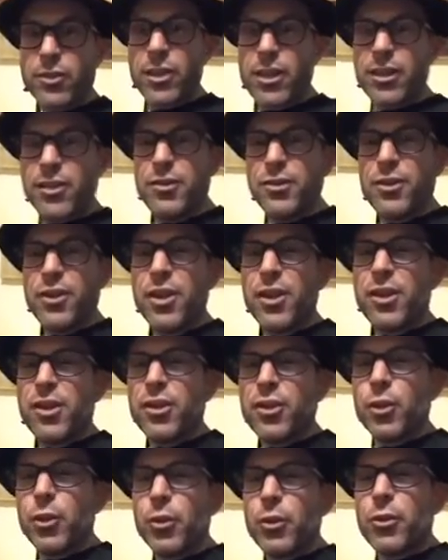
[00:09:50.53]
And,
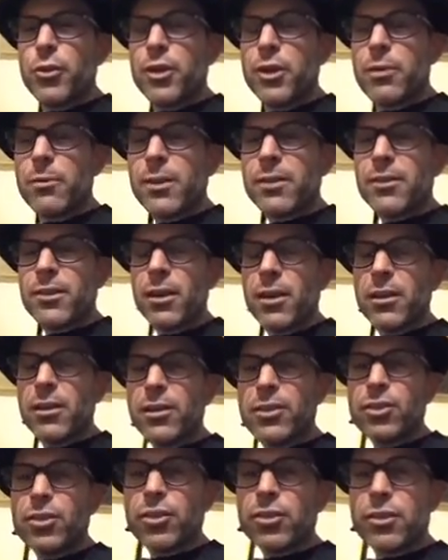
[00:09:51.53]
the thing about the
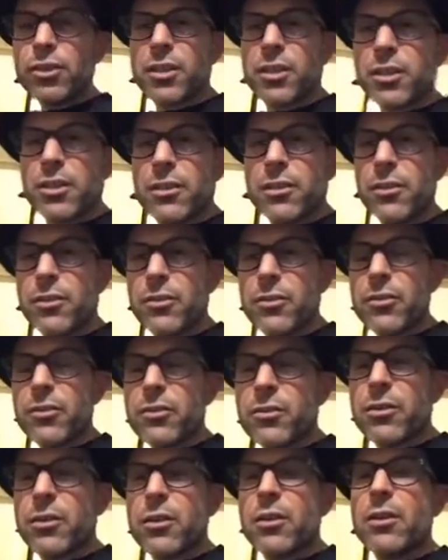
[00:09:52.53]
hugging journey is
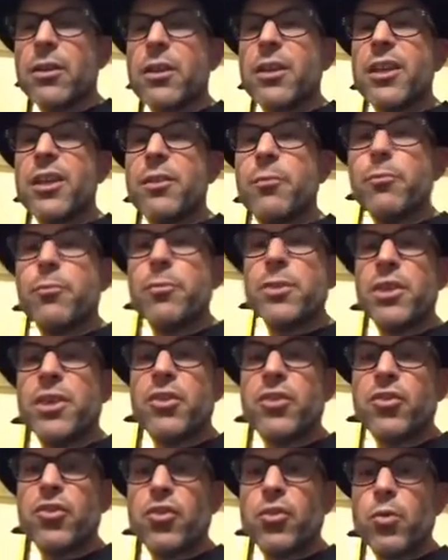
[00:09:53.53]
it
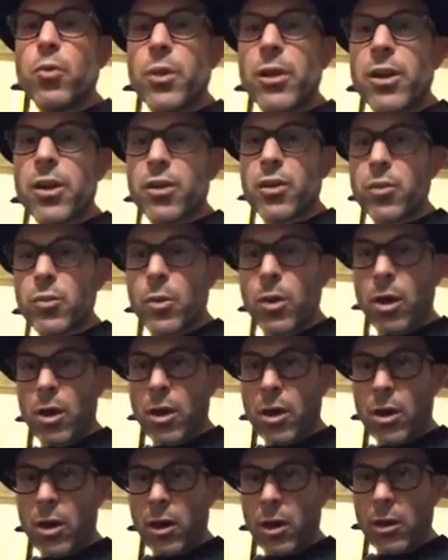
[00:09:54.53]
meets you where you
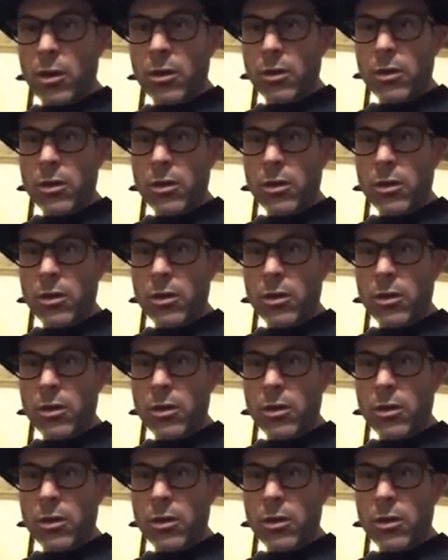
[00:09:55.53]
are.